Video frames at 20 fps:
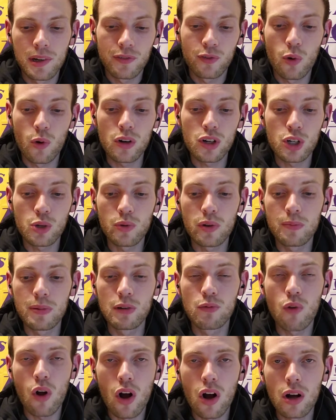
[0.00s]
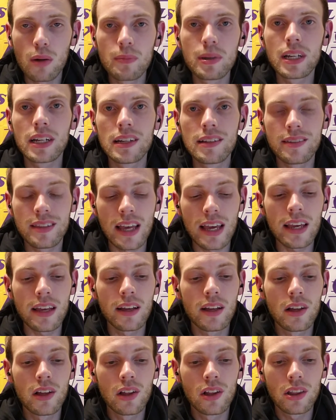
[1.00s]
of course you would be wrong because
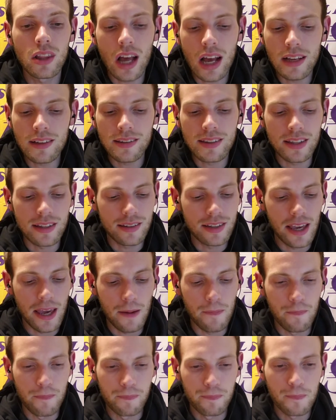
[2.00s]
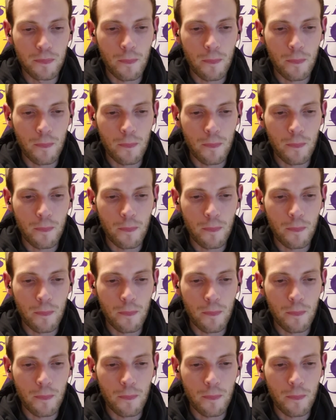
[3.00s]
they lost this game.